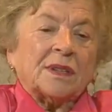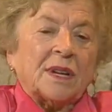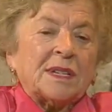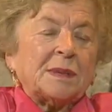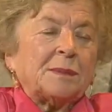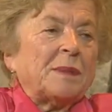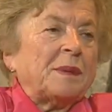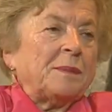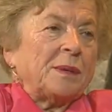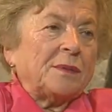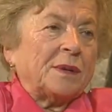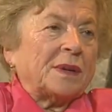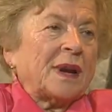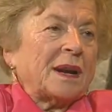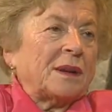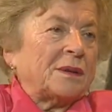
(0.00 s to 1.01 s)
Those people who
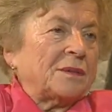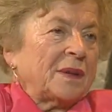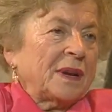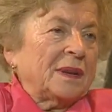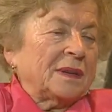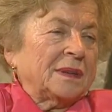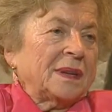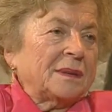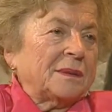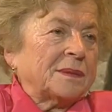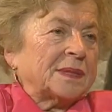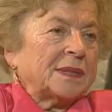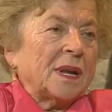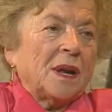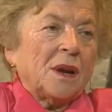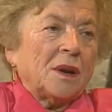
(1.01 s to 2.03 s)
ran away, they
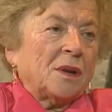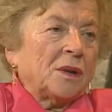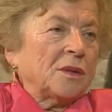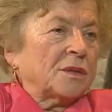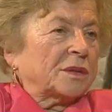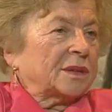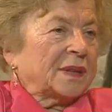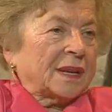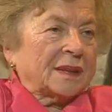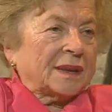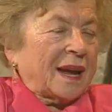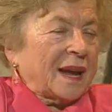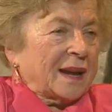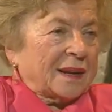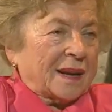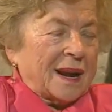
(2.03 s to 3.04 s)
was, look, that
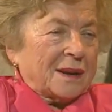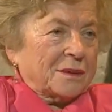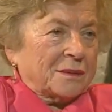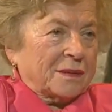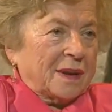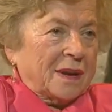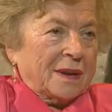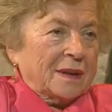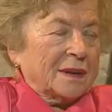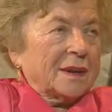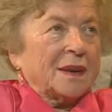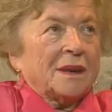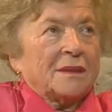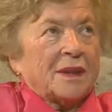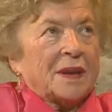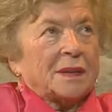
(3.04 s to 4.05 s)
guy ran away,
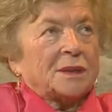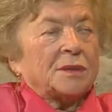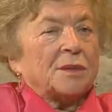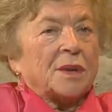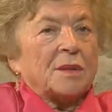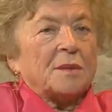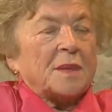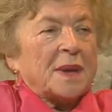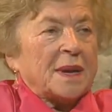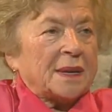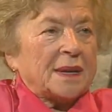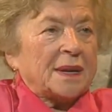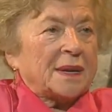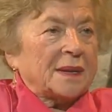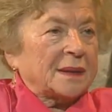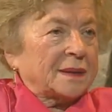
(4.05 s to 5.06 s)
he went to
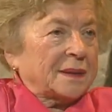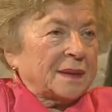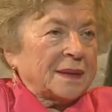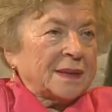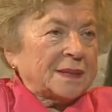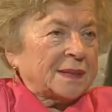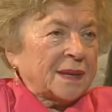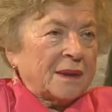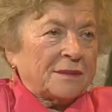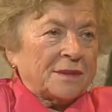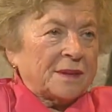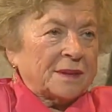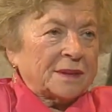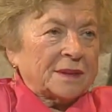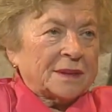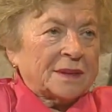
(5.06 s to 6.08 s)
Romania and he
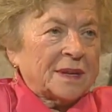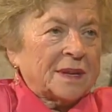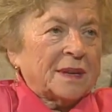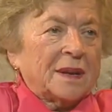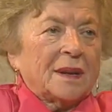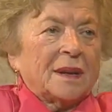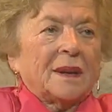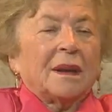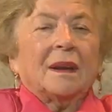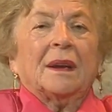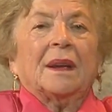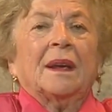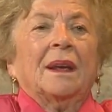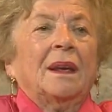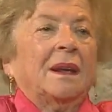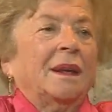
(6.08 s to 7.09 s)
suffered
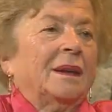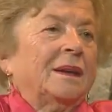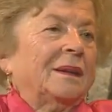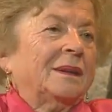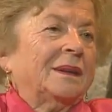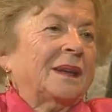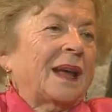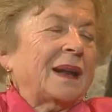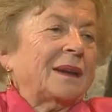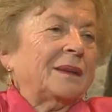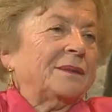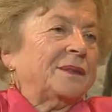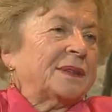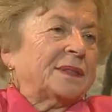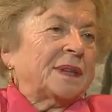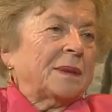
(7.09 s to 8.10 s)
and then
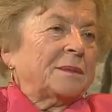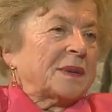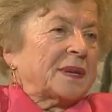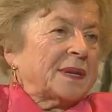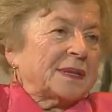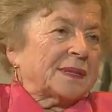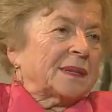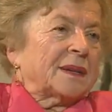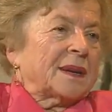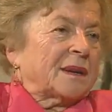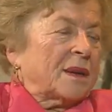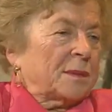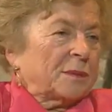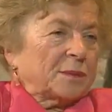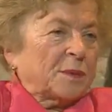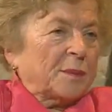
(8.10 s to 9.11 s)
for some reason he
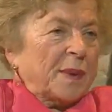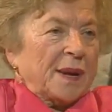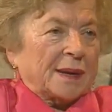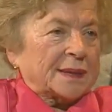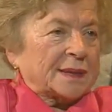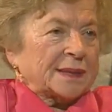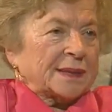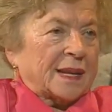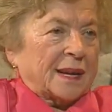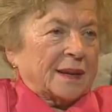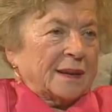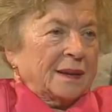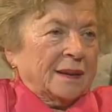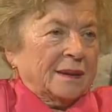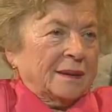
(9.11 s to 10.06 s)
come to Palestine.